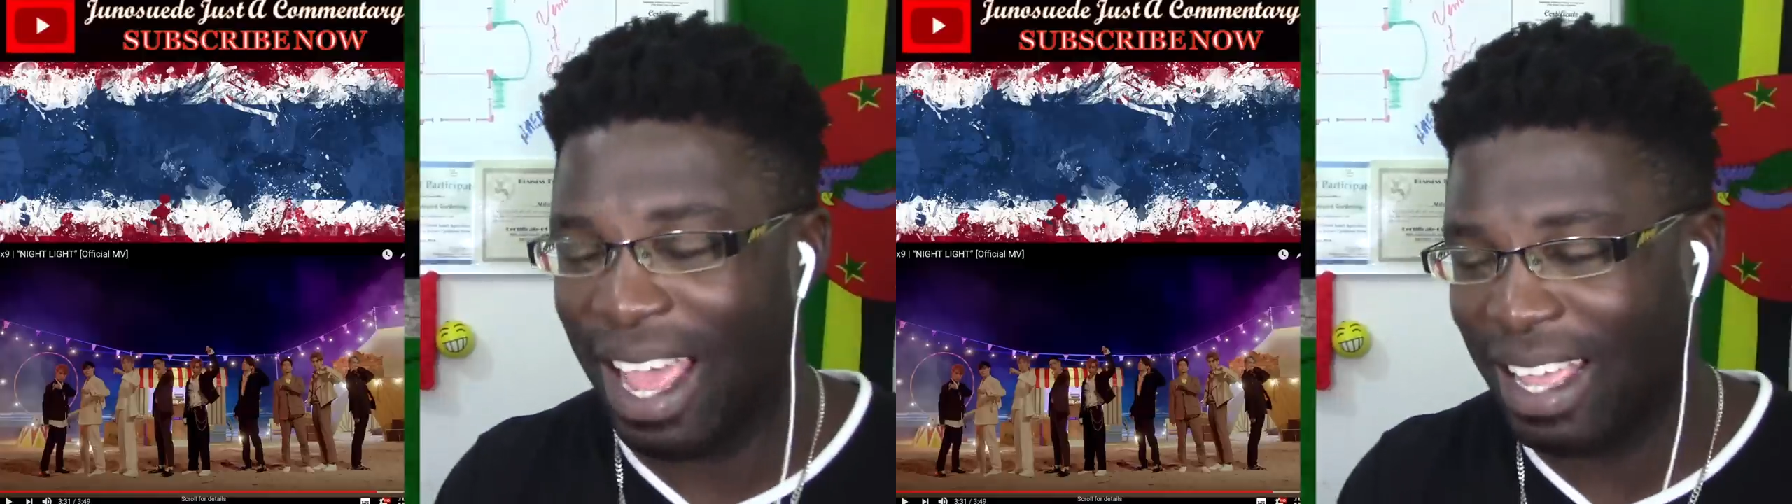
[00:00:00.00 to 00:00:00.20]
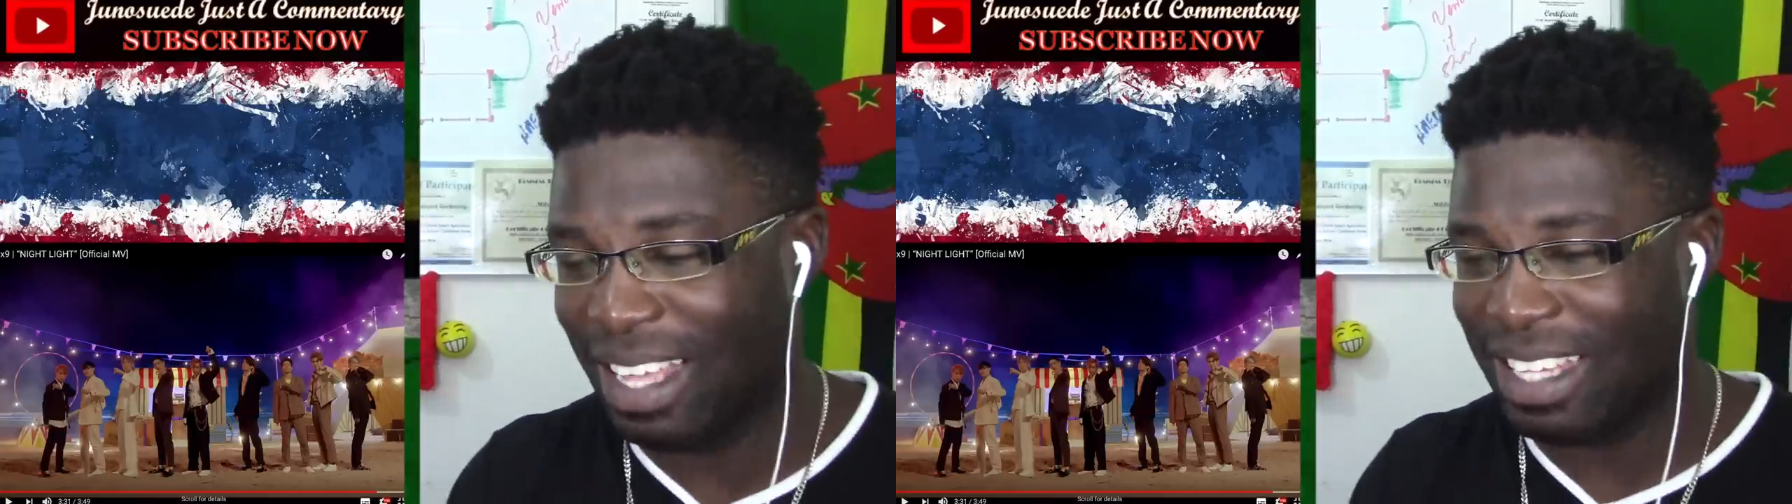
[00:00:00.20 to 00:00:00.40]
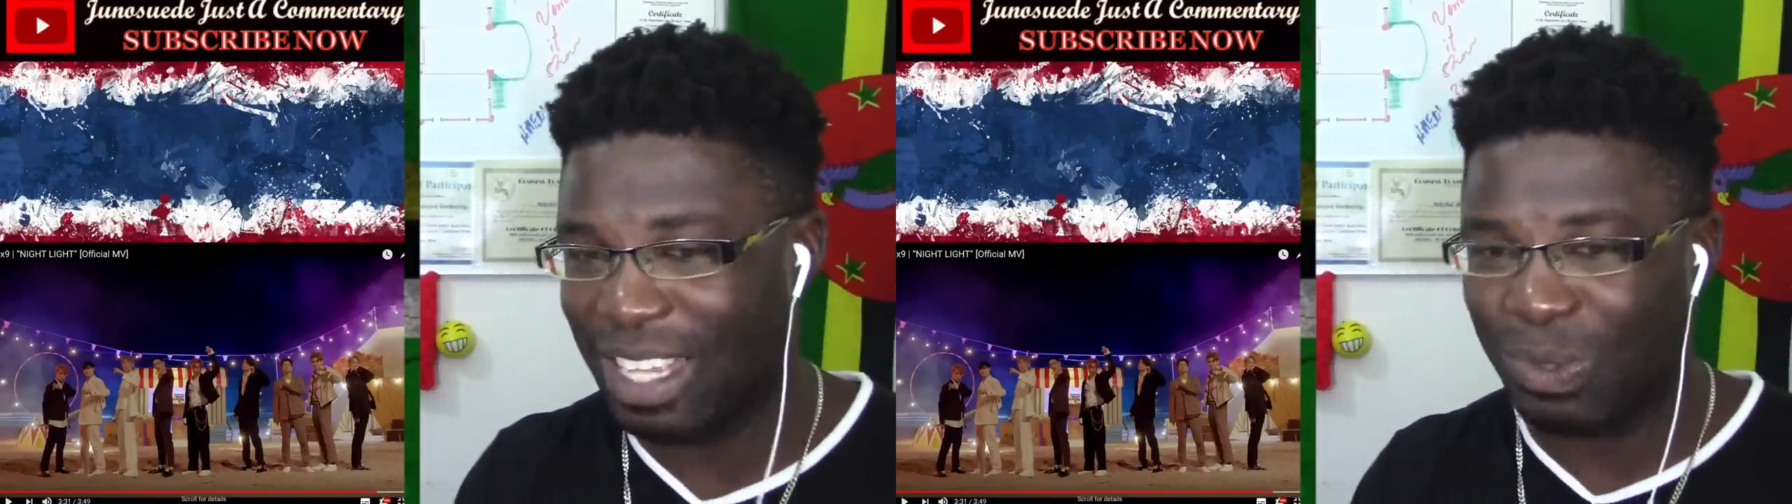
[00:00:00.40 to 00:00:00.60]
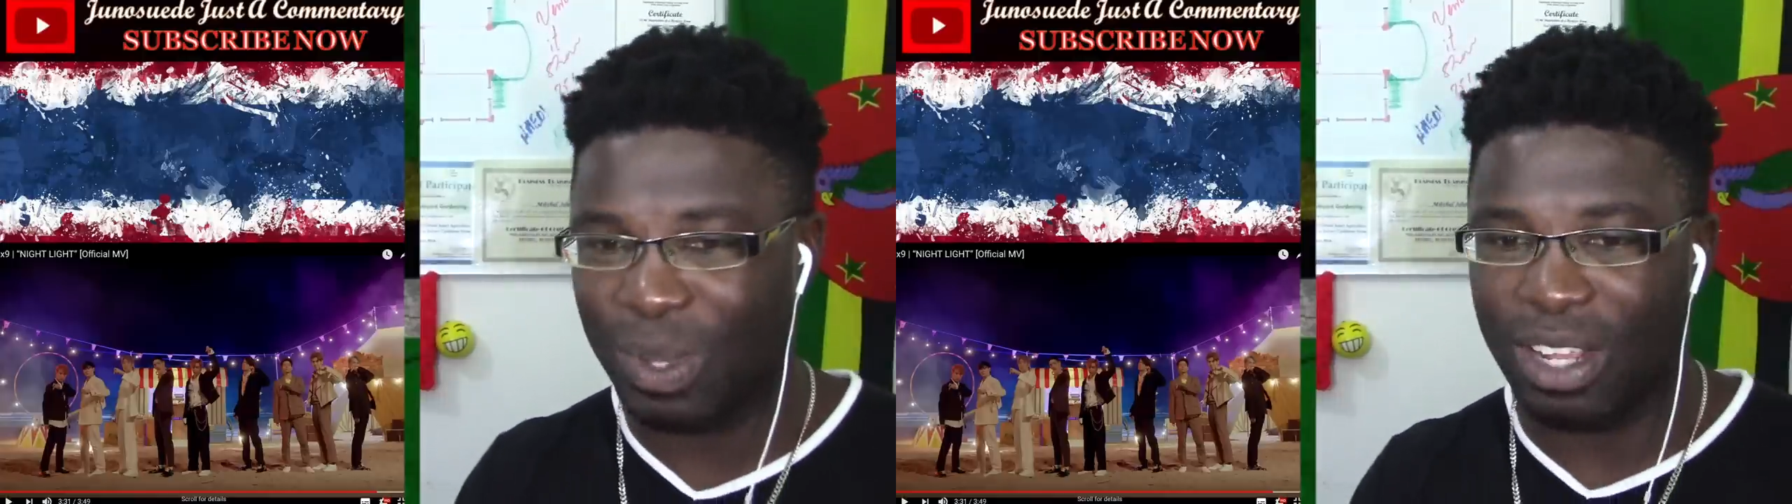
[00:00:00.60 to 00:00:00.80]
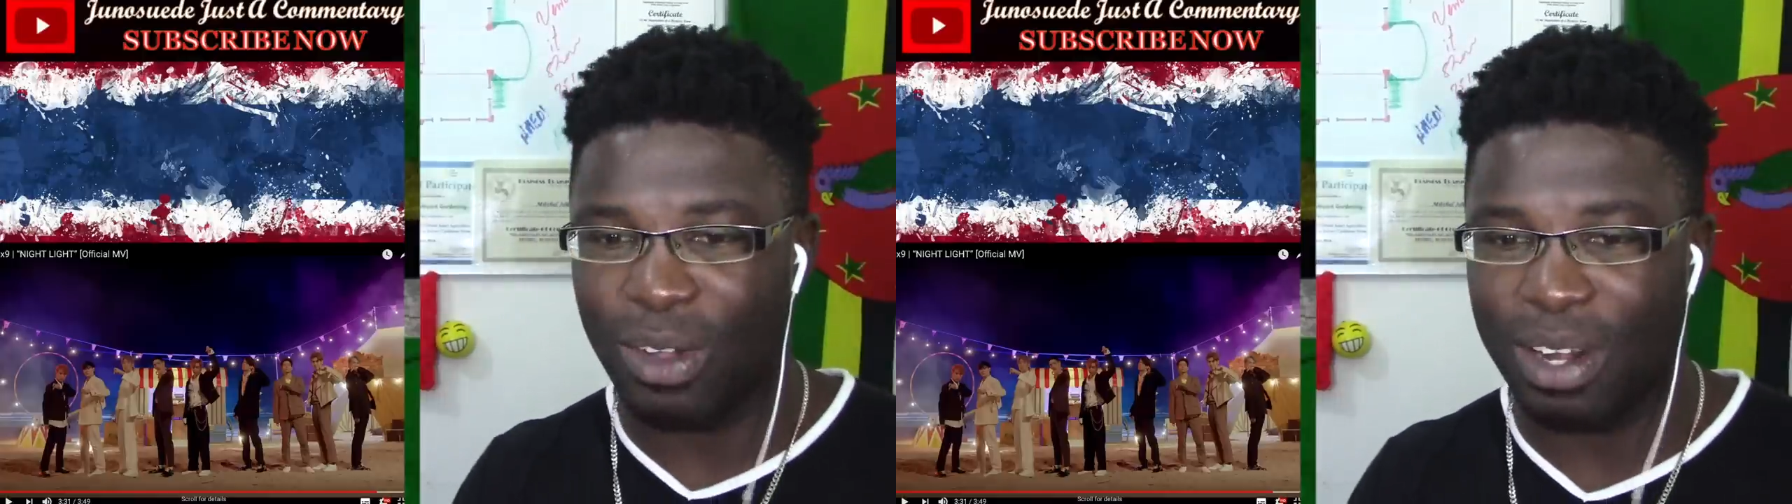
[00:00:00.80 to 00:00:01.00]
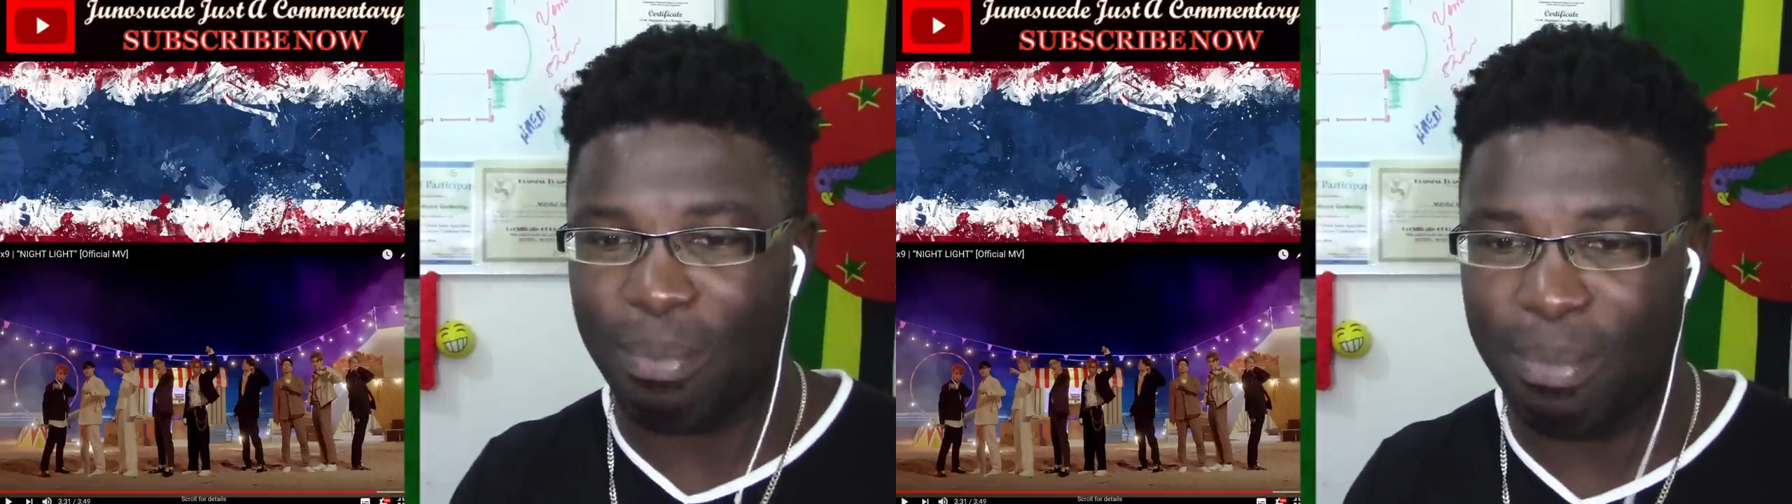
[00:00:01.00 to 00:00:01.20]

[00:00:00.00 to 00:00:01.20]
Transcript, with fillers: I guess that's where they got